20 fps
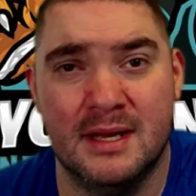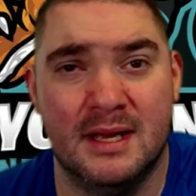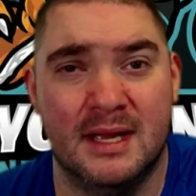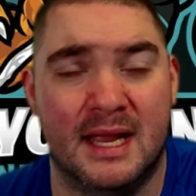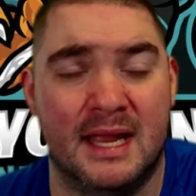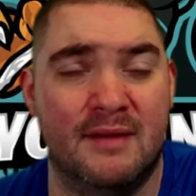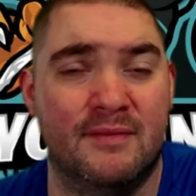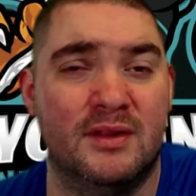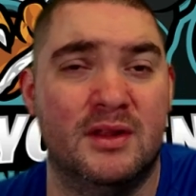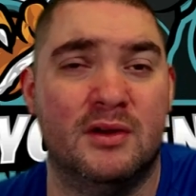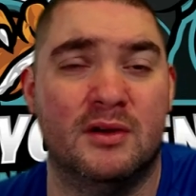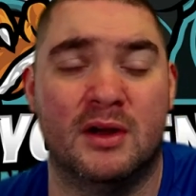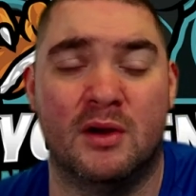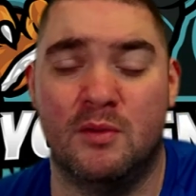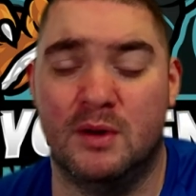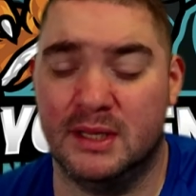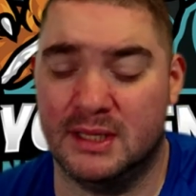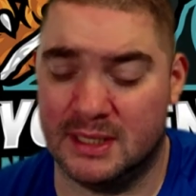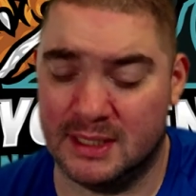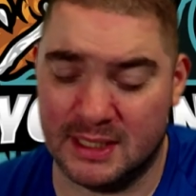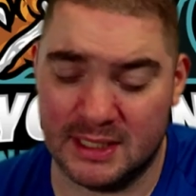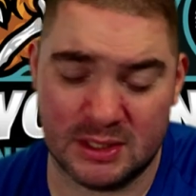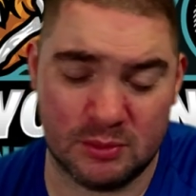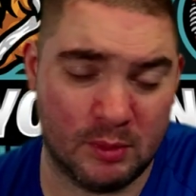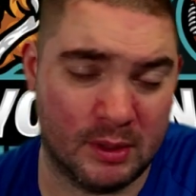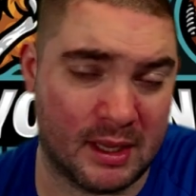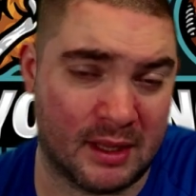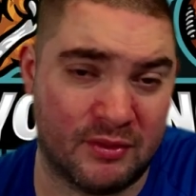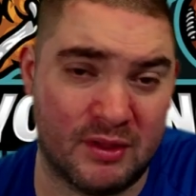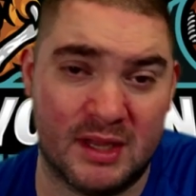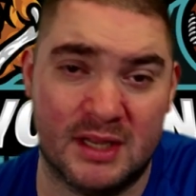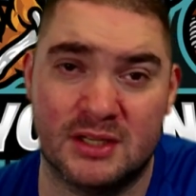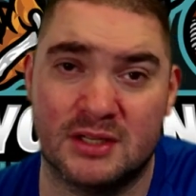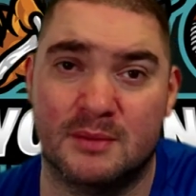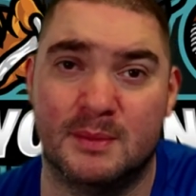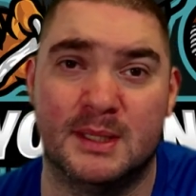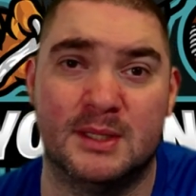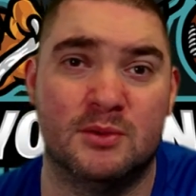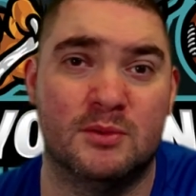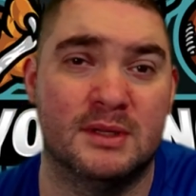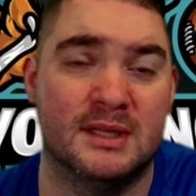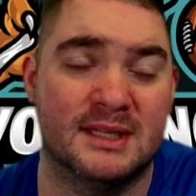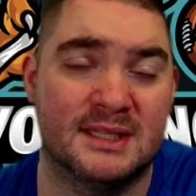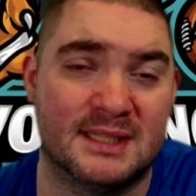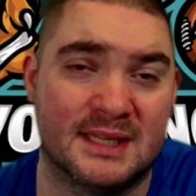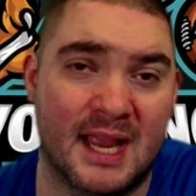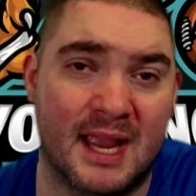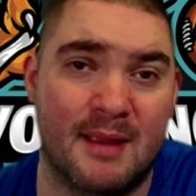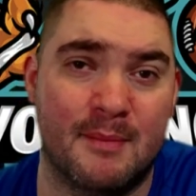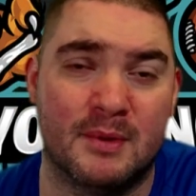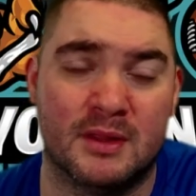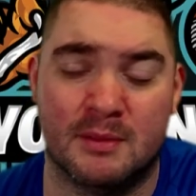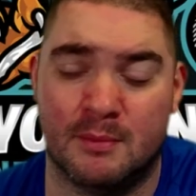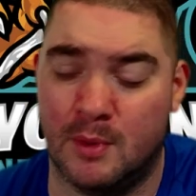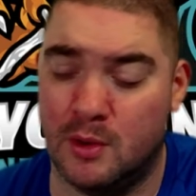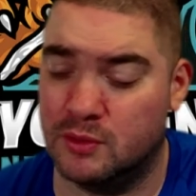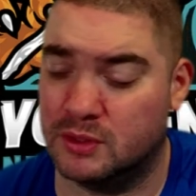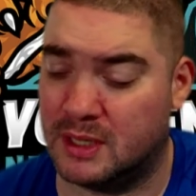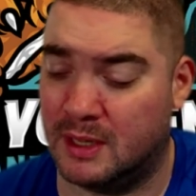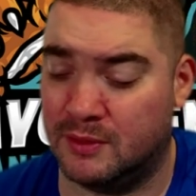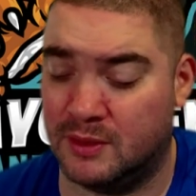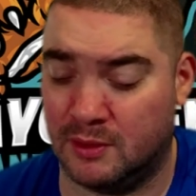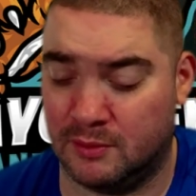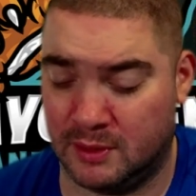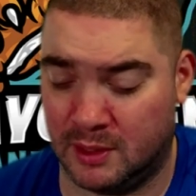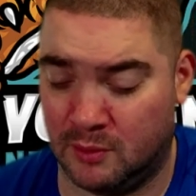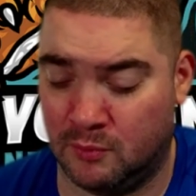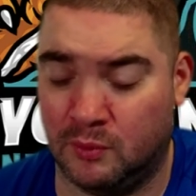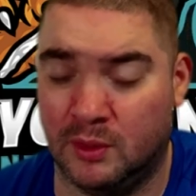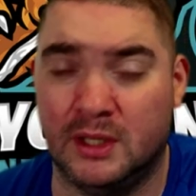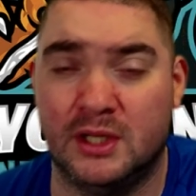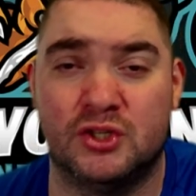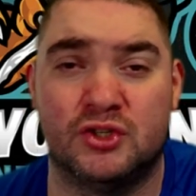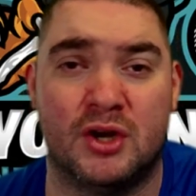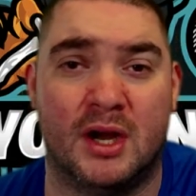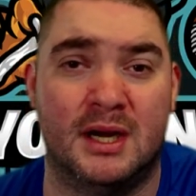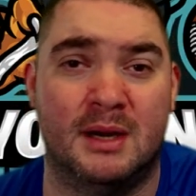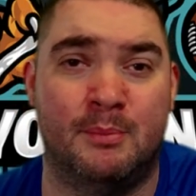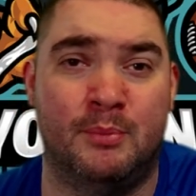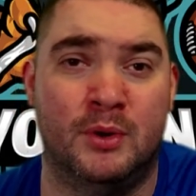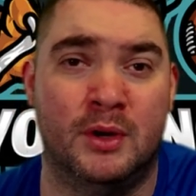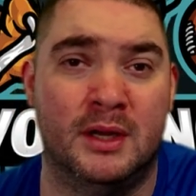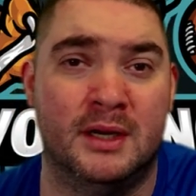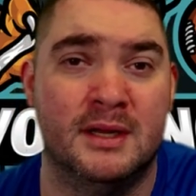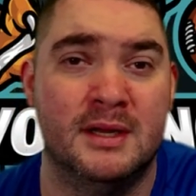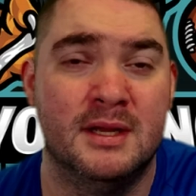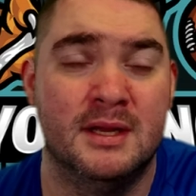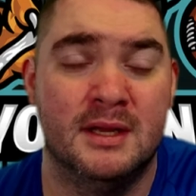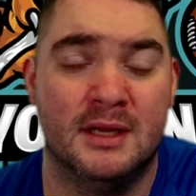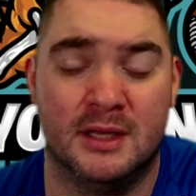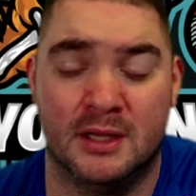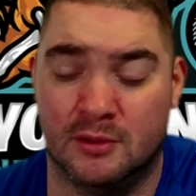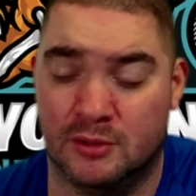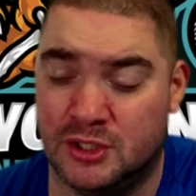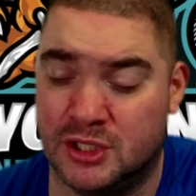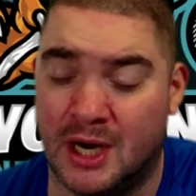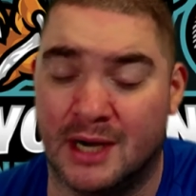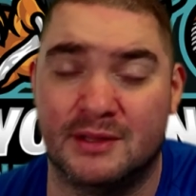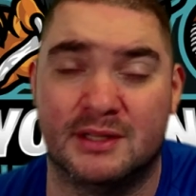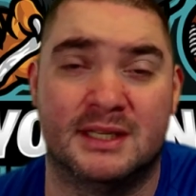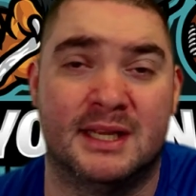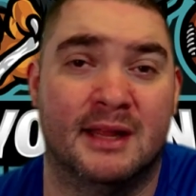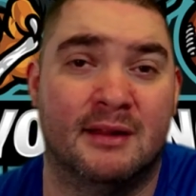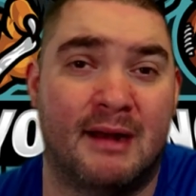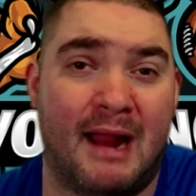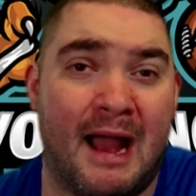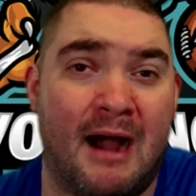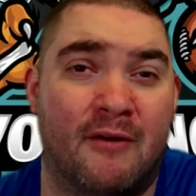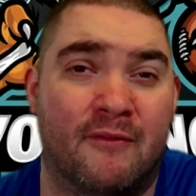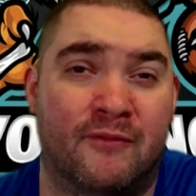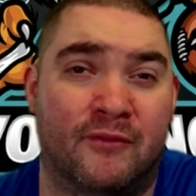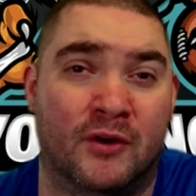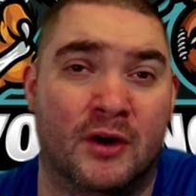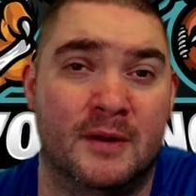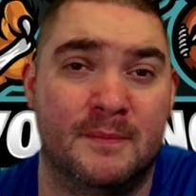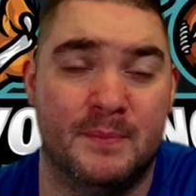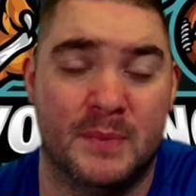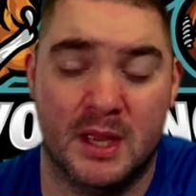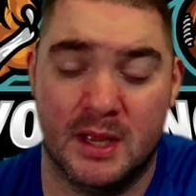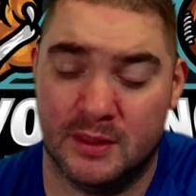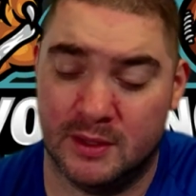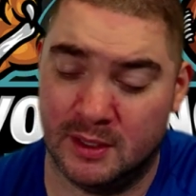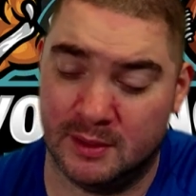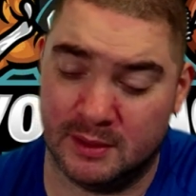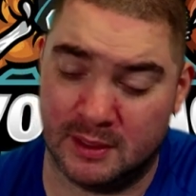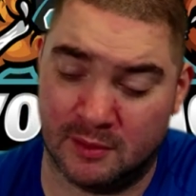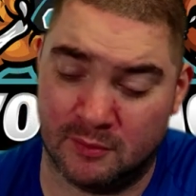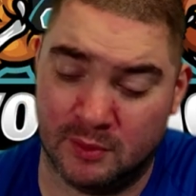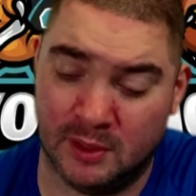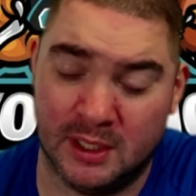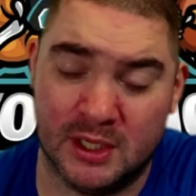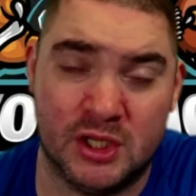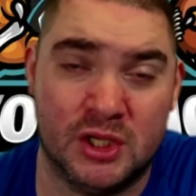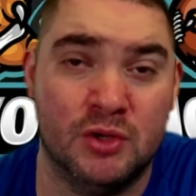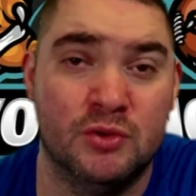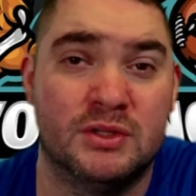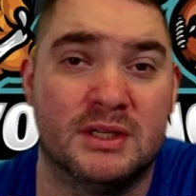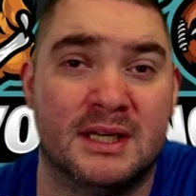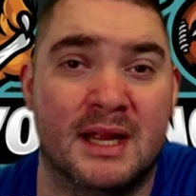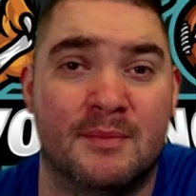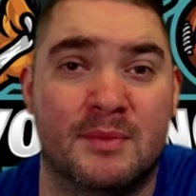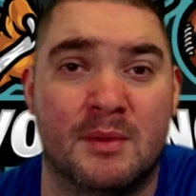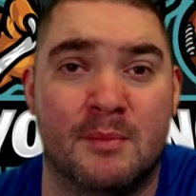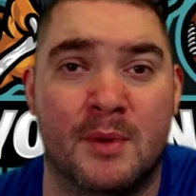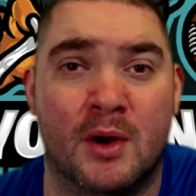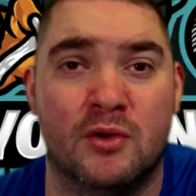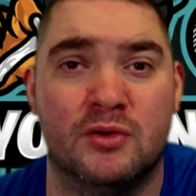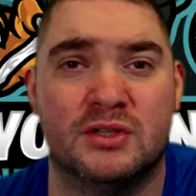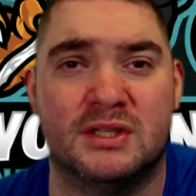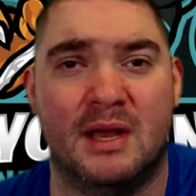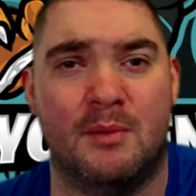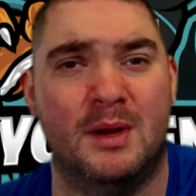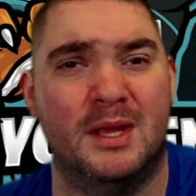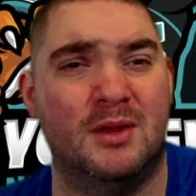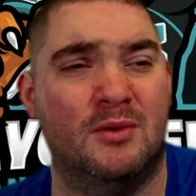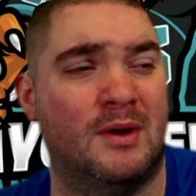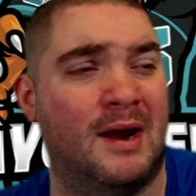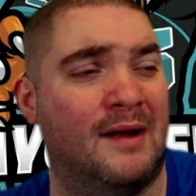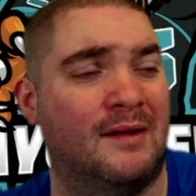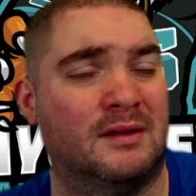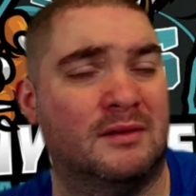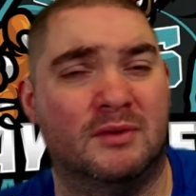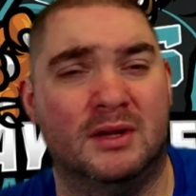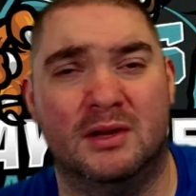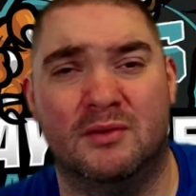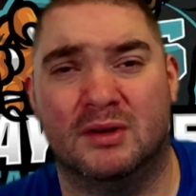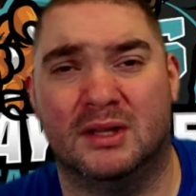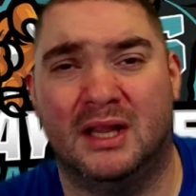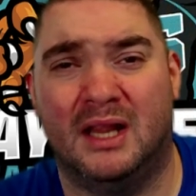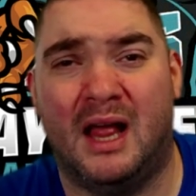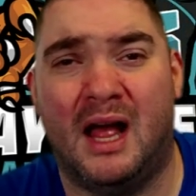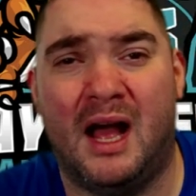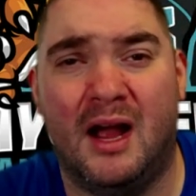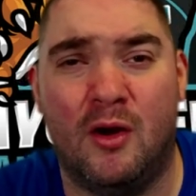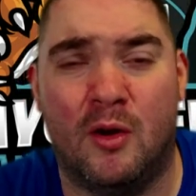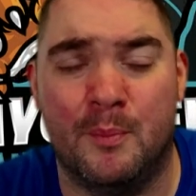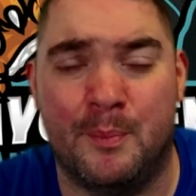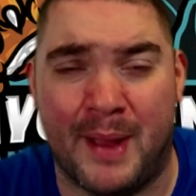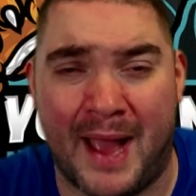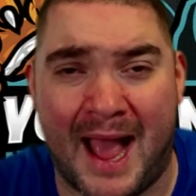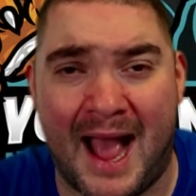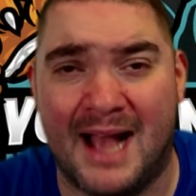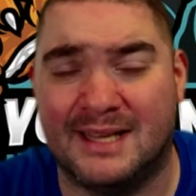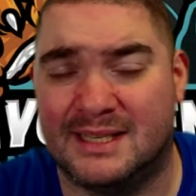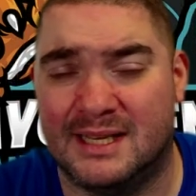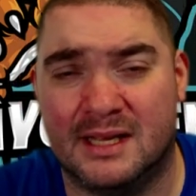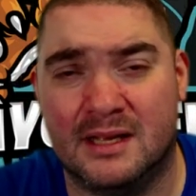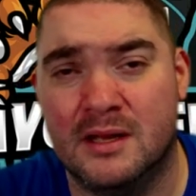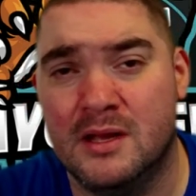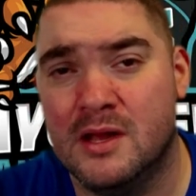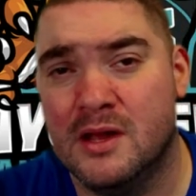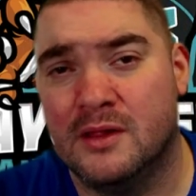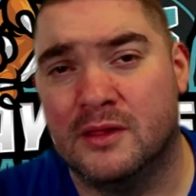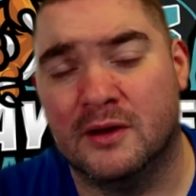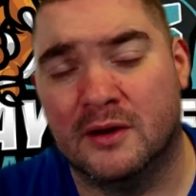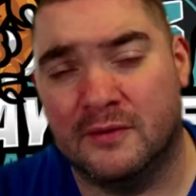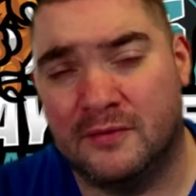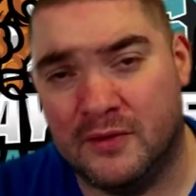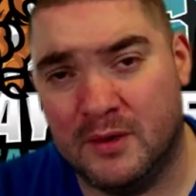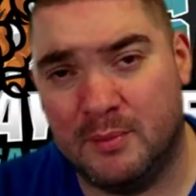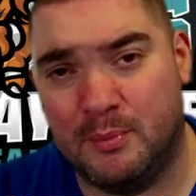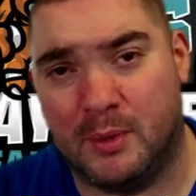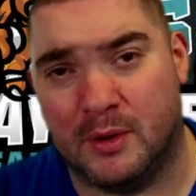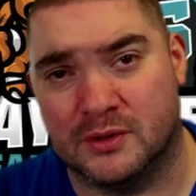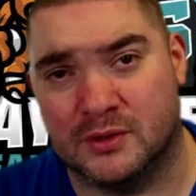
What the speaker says: Even though going into this week, I think he's going to be doing the same of the most. They're really trying to put, Jonathan Taylor out front. They're really using him the most. That way, they don't have to really rely on passing the football.